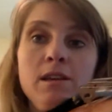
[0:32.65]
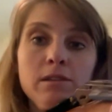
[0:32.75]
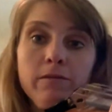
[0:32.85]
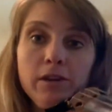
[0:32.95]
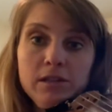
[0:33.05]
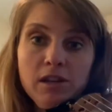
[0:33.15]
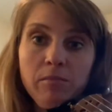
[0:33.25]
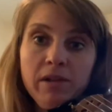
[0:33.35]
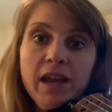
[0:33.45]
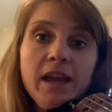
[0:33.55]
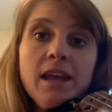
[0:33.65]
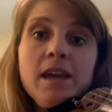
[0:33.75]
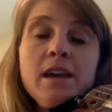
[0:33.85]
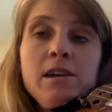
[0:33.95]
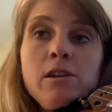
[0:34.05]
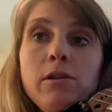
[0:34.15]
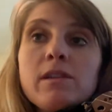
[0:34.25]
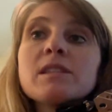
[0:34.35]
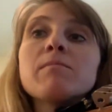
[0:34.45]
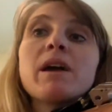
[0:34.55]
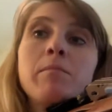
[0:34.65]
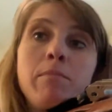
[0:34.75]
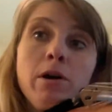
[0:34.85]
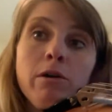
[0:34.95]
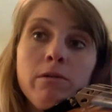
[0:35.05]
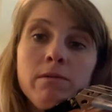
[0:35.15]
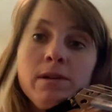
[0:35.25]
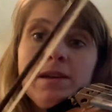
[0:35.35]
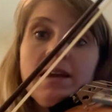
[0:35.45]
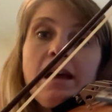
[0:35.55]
So first I'll play it and notice my bow,